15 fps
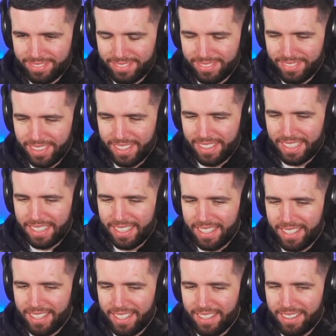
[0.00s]
on
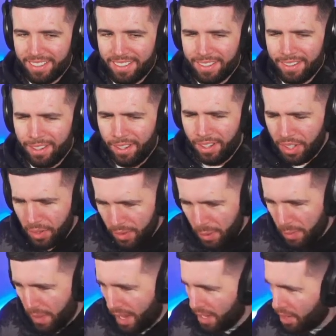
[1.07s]
my. Are you
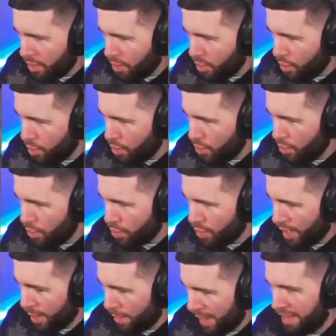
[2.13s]
in, are
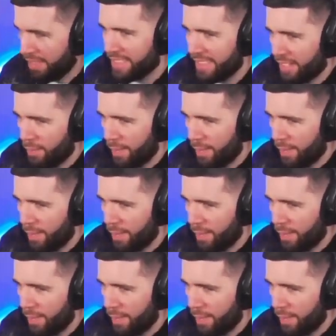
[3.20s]
Tell